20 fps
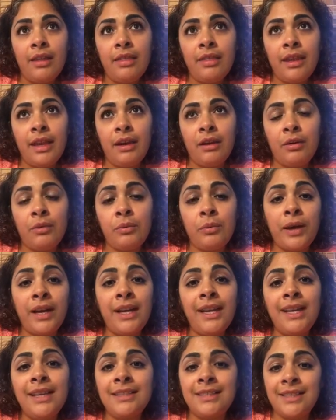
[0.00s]

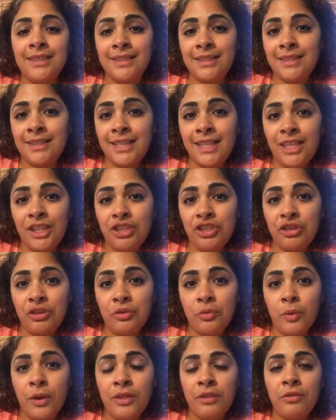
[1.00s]
ratings as a teacher,
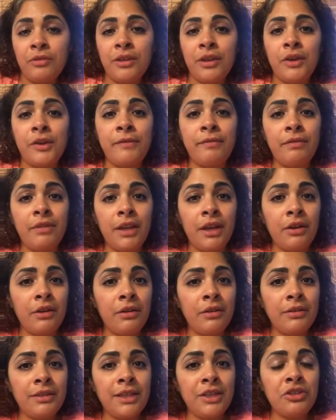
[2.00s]
whether
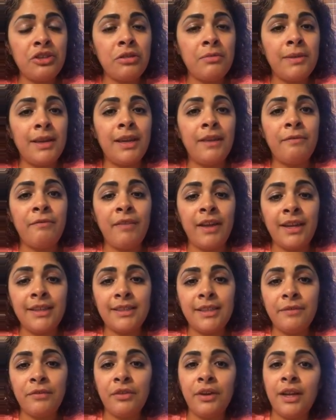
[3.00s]
they're determined
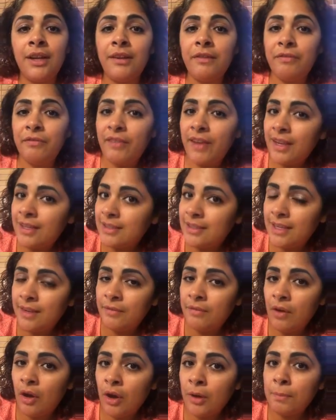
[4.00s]
effective or
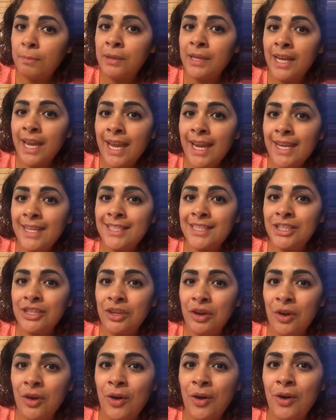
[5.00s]
ineffective, are placed
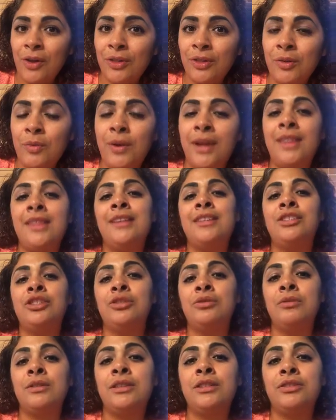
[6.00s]
on the way these
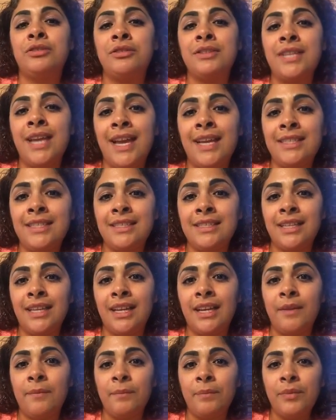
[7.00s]
students are
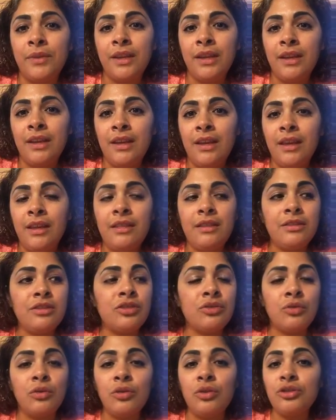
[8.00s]
testing. The
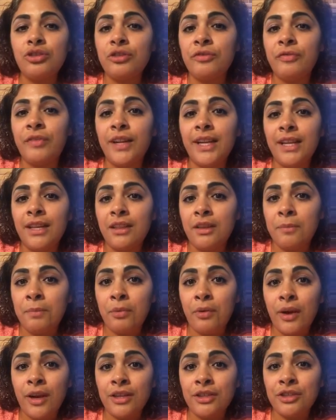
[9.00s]
schools are feeling the
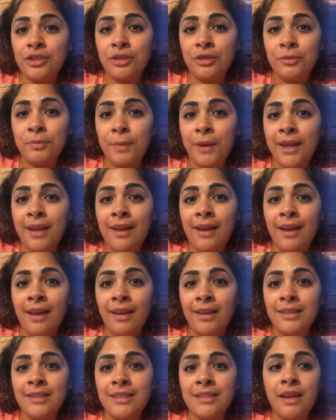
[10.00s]
pressure
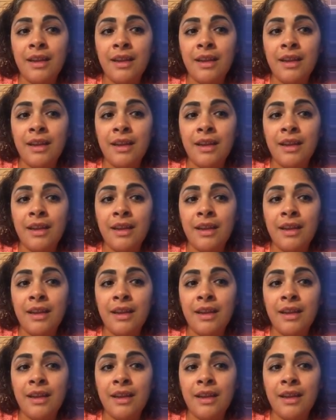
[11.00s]
because